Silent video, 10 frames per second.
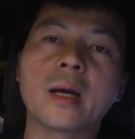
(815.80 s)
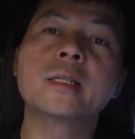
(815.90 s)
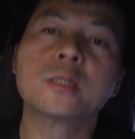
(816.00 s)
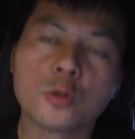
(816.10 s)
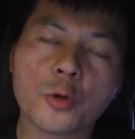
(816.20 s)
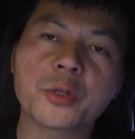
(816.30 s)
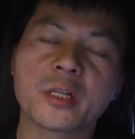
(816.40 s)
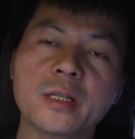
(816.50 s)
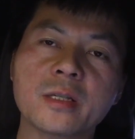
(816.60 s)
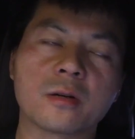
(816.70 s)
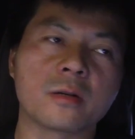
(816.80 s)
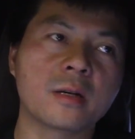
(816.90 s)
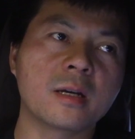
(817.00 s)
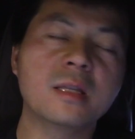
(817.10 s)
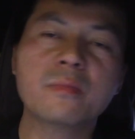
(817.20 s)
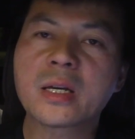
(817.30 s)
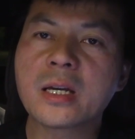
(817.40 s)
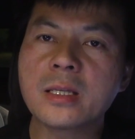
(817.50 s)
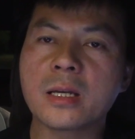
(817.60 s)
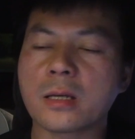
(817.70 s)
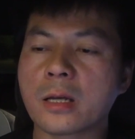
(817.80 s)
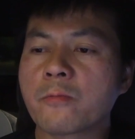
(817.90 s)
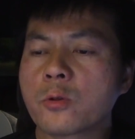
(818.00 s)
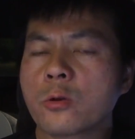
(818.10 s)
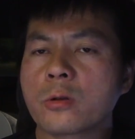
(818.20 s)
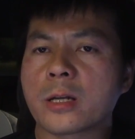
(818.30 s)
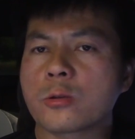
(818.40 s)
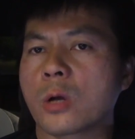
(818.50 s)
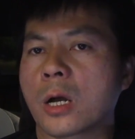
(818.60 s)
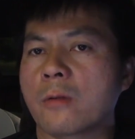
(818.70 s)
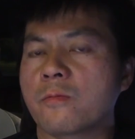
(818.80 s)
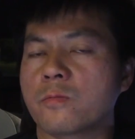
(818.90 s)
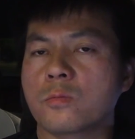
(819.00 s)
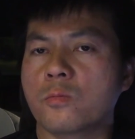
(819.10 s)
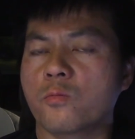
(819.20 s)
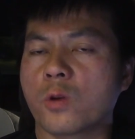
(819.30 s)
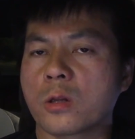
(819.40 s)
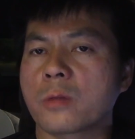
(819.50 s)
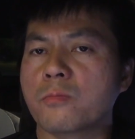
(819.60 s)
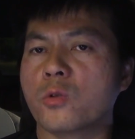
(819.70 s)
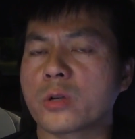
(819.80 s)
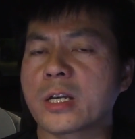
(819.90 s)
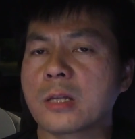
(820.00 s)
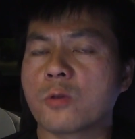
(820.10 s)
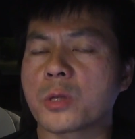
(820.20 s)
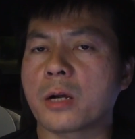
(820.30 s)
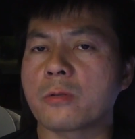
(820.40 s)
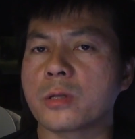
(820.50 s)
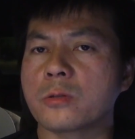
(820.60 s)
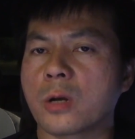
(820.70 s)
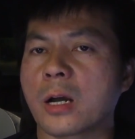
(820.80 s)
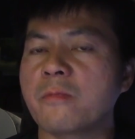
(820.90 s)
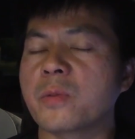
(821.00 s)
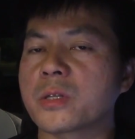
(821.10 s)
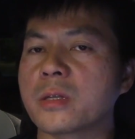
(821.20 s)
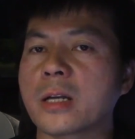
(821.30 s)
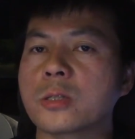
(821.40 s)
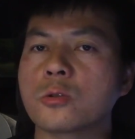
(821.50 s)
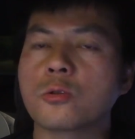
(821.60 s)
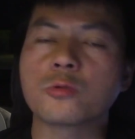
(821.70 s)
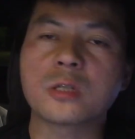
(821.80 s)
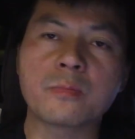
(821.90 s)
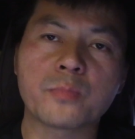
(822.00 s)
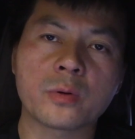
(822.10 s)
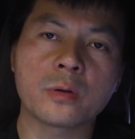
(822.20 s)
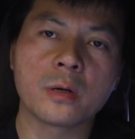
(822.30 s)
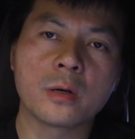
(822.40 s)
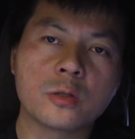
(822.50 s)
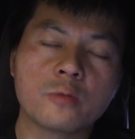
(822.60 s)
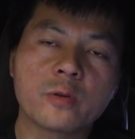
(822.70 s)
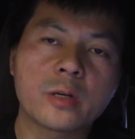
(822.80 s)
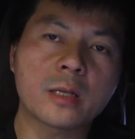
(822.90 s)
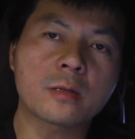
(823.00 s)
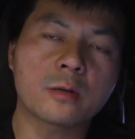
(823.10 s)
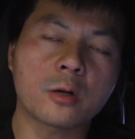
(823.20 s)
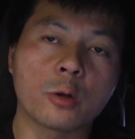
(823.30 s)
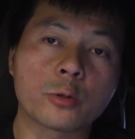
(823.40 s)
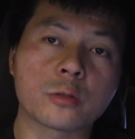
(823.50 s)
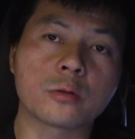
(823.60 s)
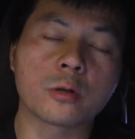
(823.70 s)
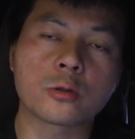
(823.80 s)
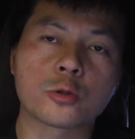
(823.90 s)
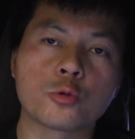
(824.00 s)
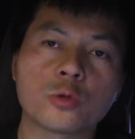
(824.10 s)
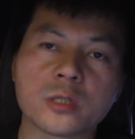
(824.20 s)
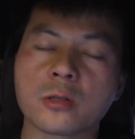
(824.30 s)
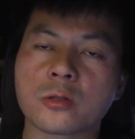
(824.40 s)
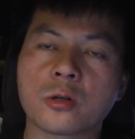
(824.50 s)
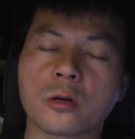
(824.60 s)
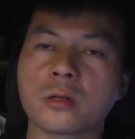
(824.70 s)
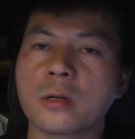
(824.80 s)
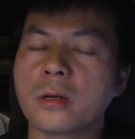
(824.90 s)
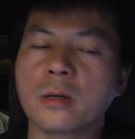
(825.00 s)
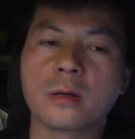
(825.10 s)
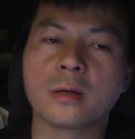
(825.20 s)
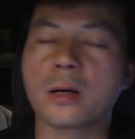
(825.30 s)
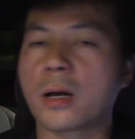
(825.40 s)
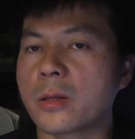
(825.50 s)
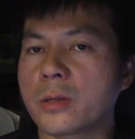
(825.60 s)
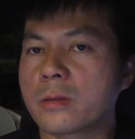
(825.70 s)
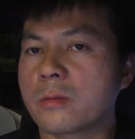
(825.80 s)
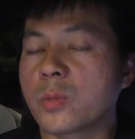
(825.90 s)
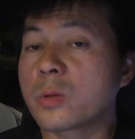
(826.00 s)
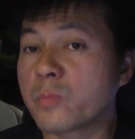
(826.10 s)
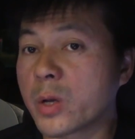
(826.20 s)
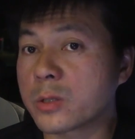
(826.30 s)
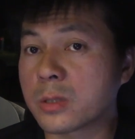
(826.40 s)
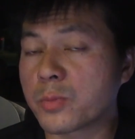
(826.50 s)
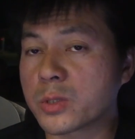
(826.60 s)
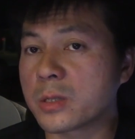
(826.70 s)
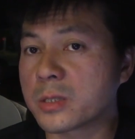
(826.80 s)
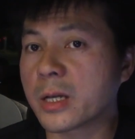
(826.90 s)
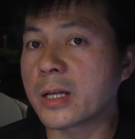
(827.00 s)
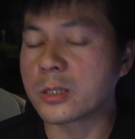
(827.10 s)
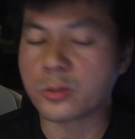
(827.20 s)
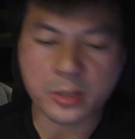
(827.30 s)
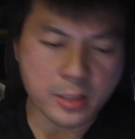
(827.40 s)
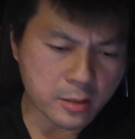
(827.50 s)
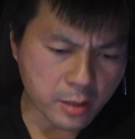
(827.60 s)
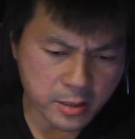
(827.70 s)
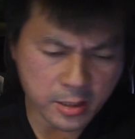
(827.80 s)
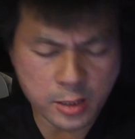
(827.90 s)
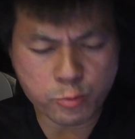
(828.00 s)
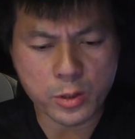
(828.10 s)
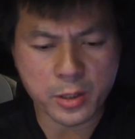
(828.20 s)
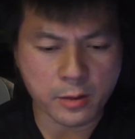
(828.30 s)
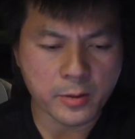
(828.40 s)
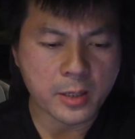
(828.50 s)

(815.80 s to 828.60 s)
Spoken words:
is not linear. In the beginning, it will look like you have a lot more kilowatt hour than you have, but then as you go deeper, you will get closer to the true state of charge. And because the percent scale is not linear. And this one here,